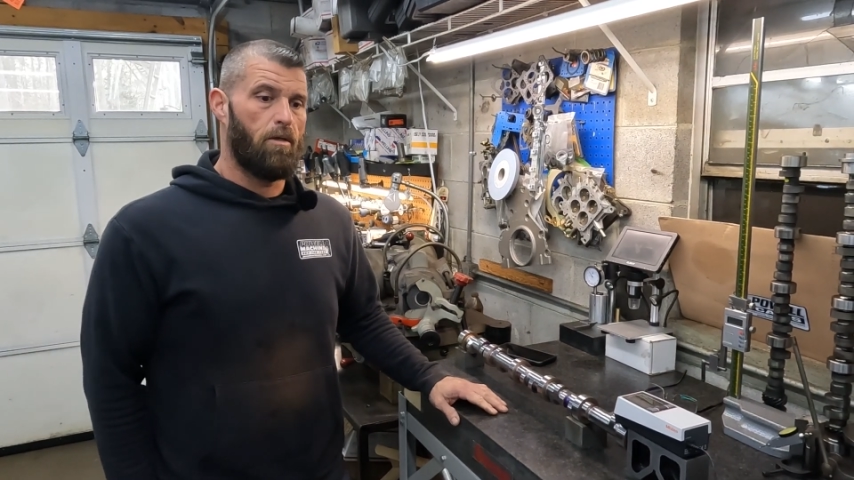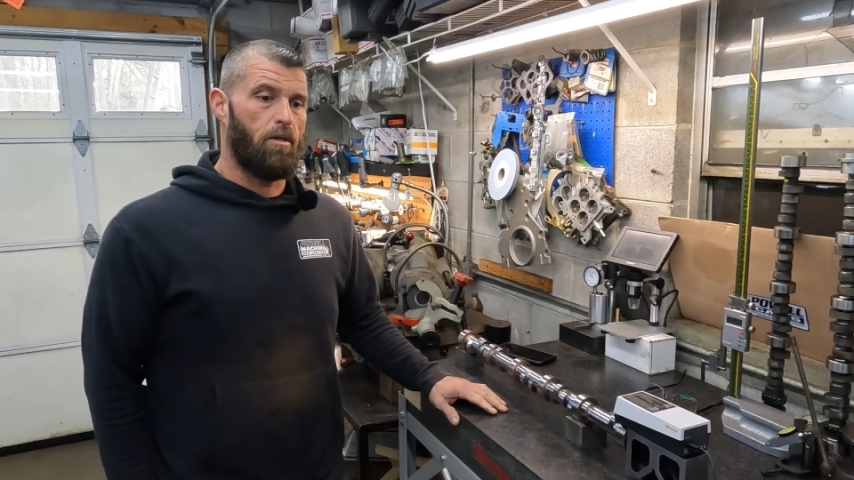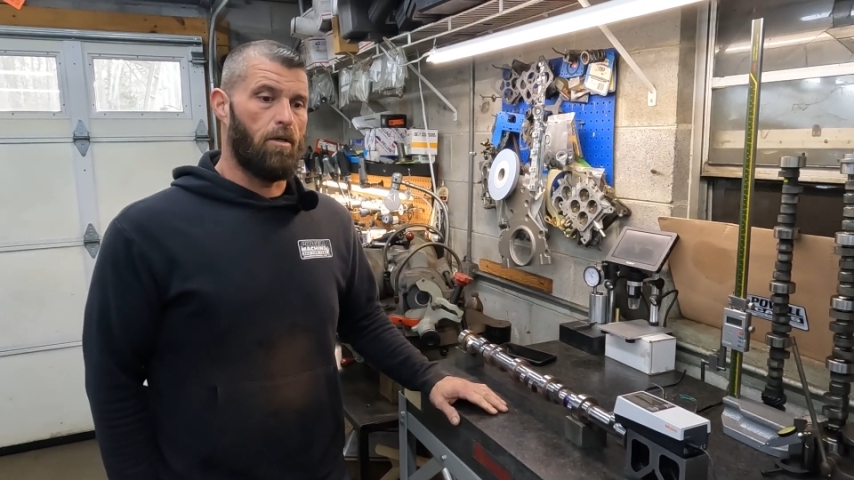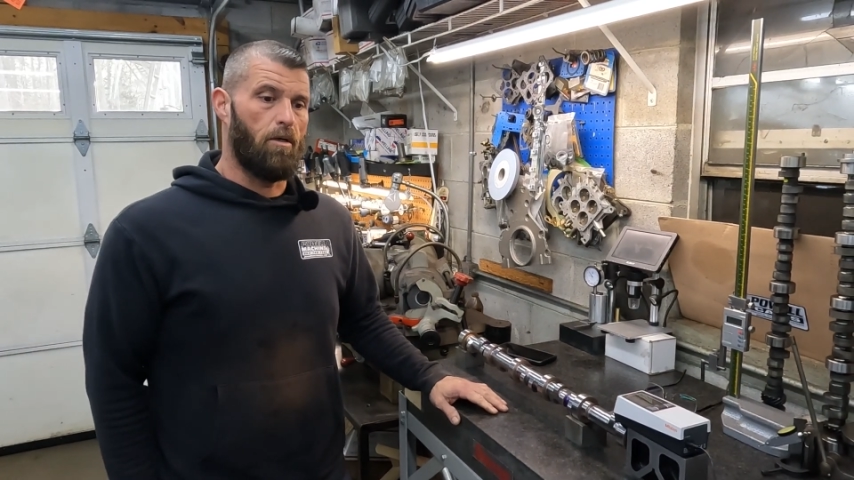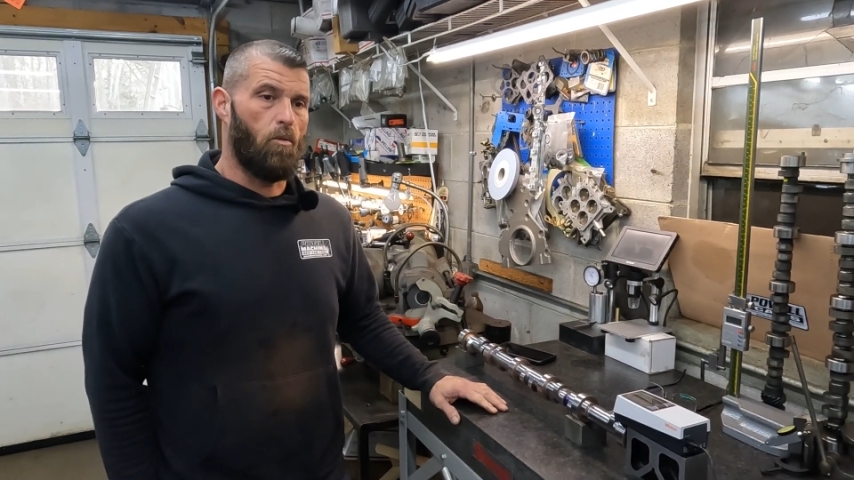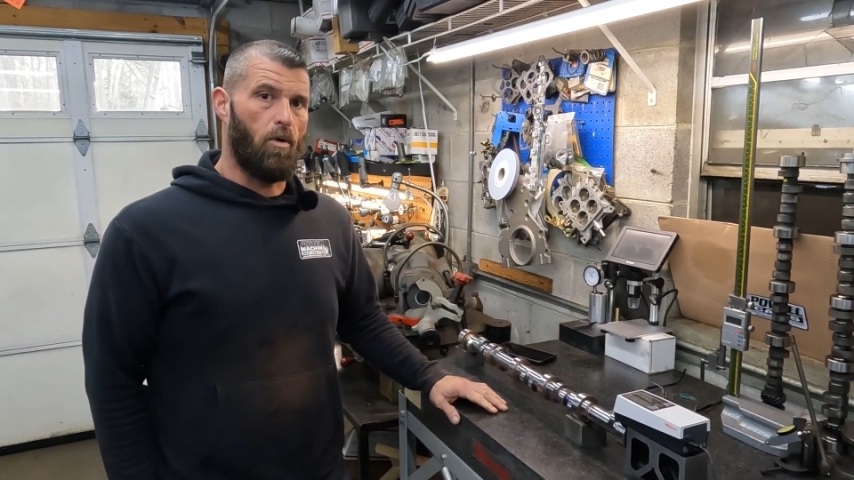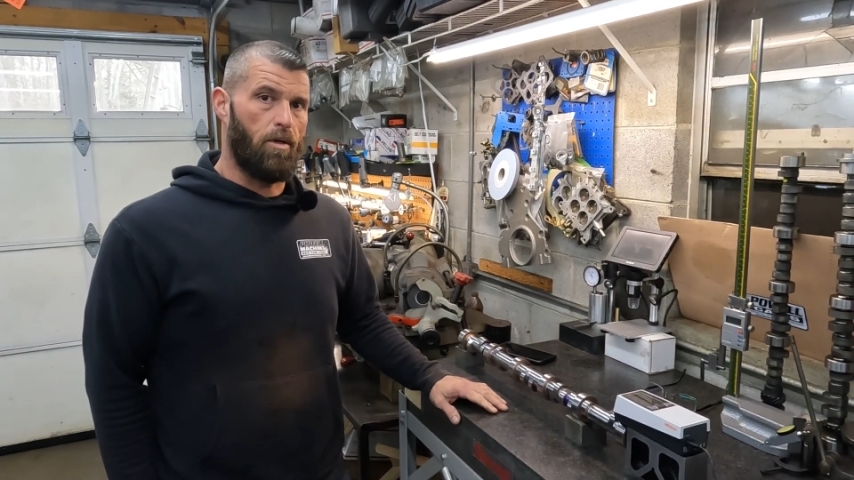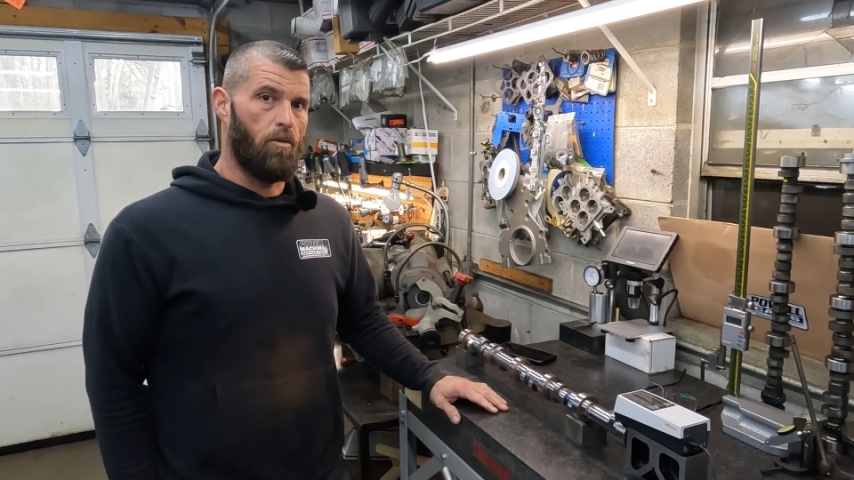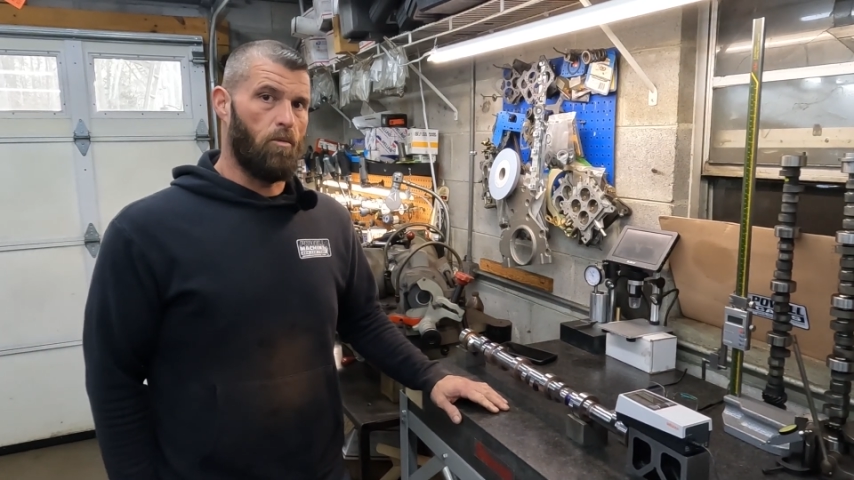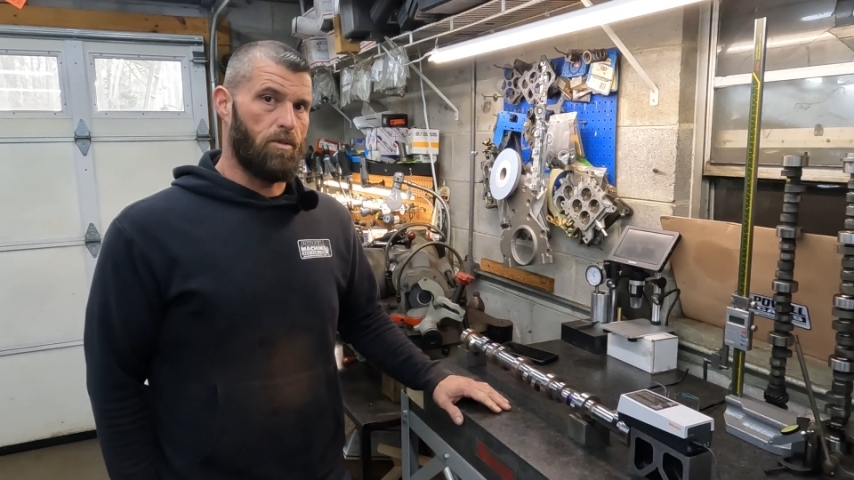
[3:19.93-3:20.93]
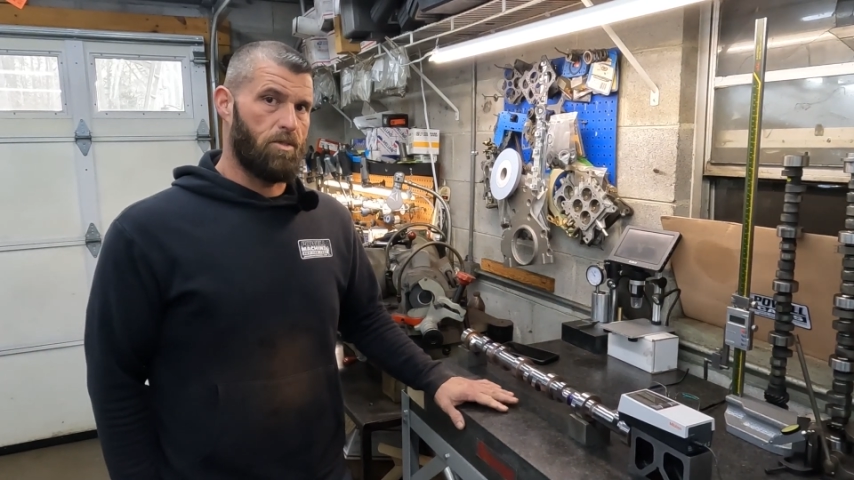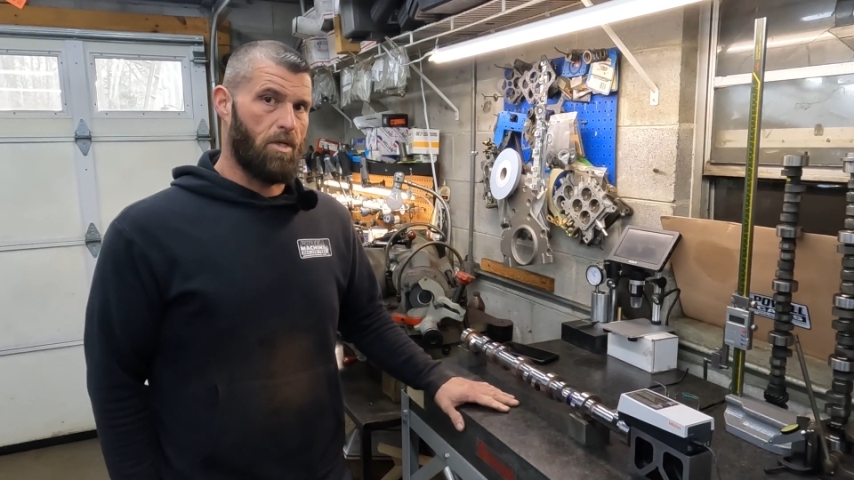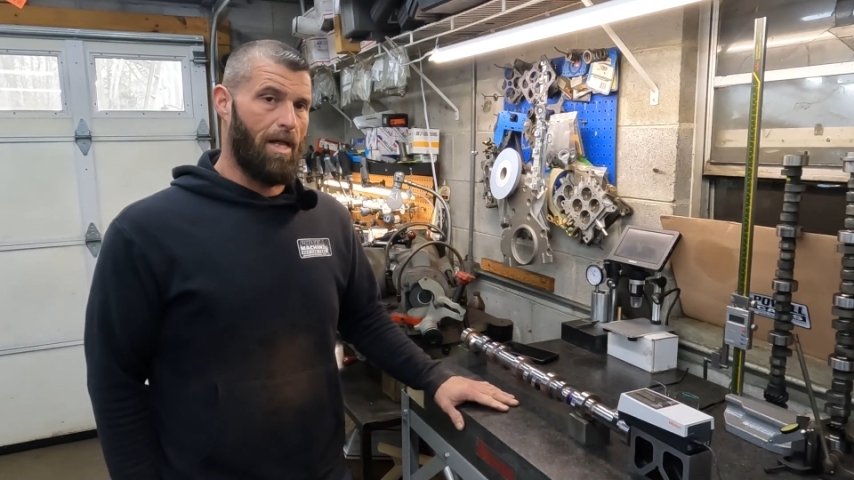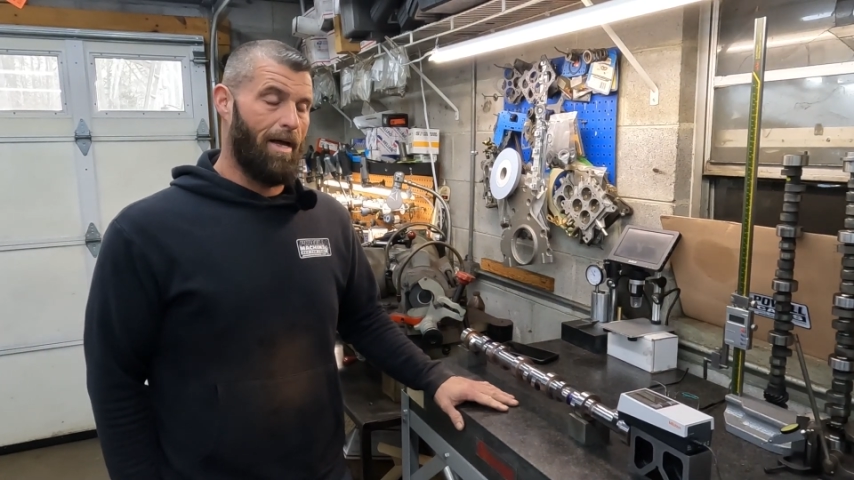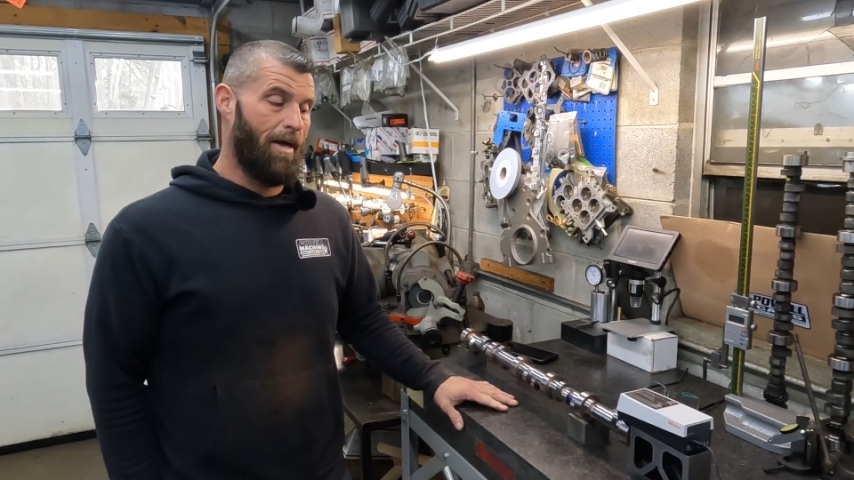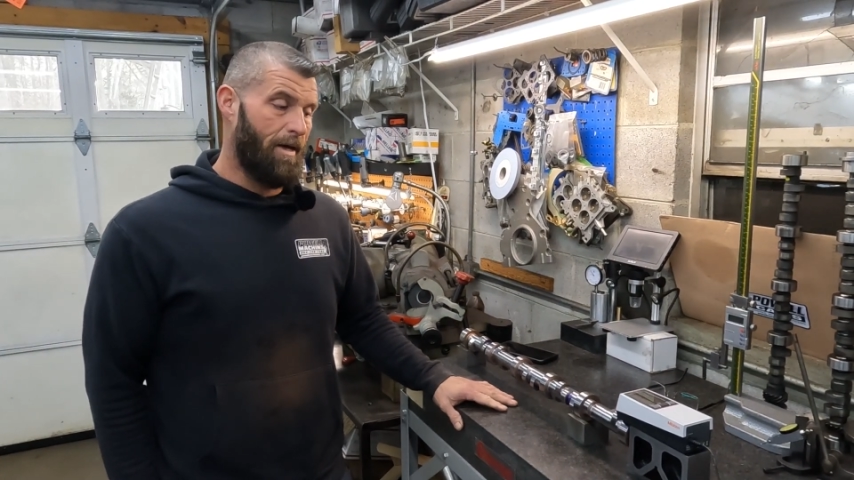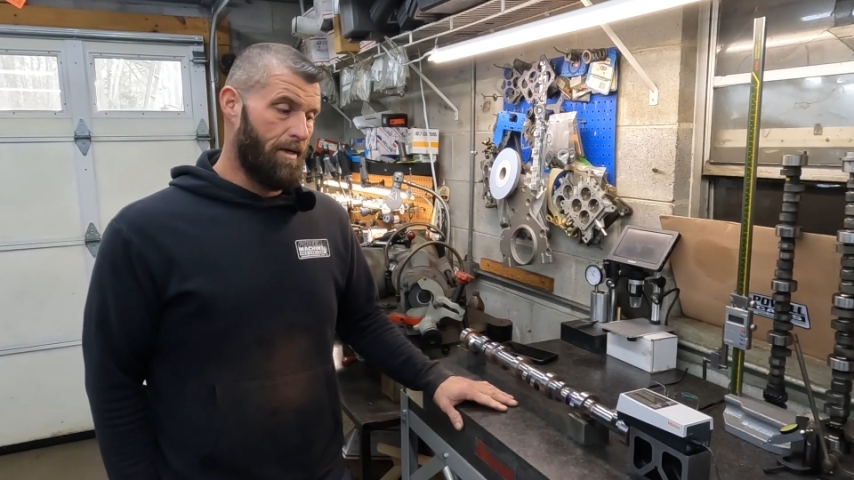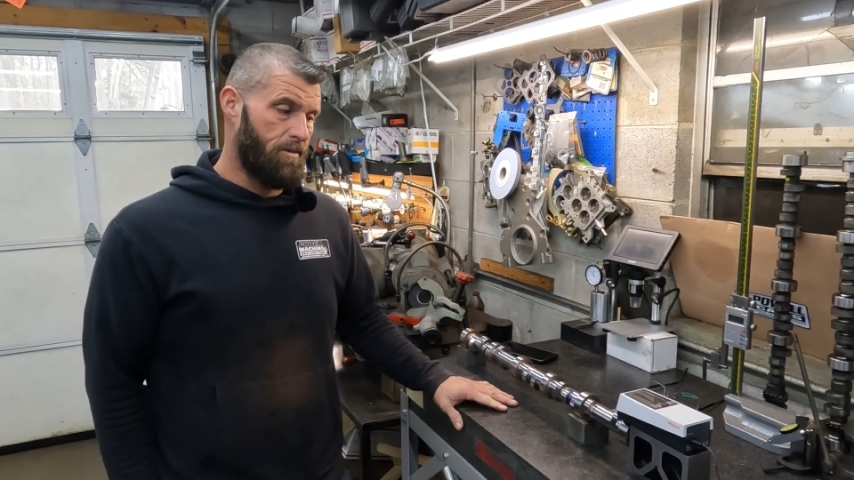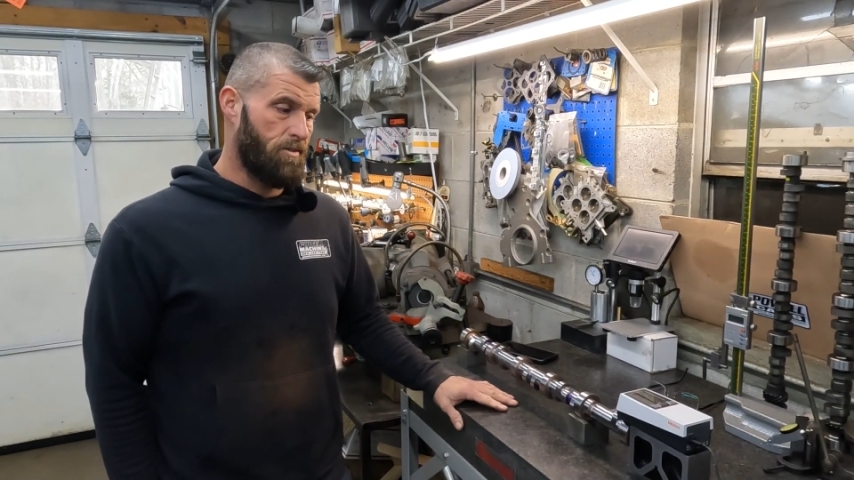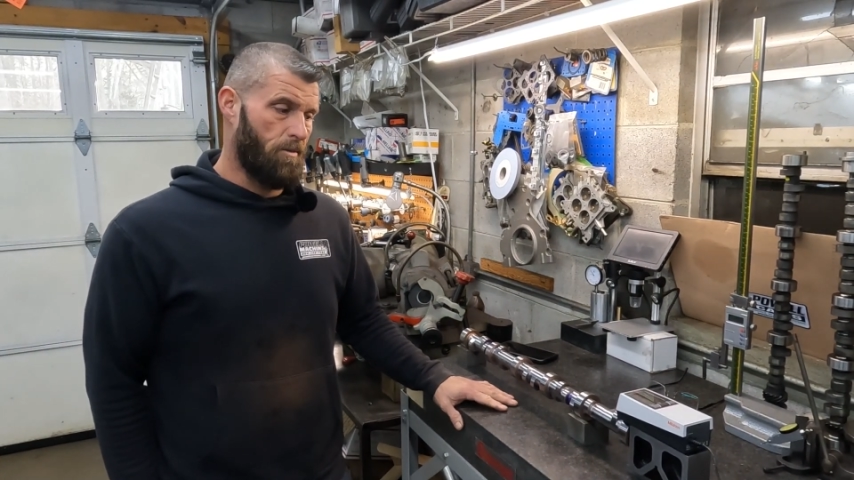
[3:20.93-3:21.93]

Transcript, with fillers: the wheel would slide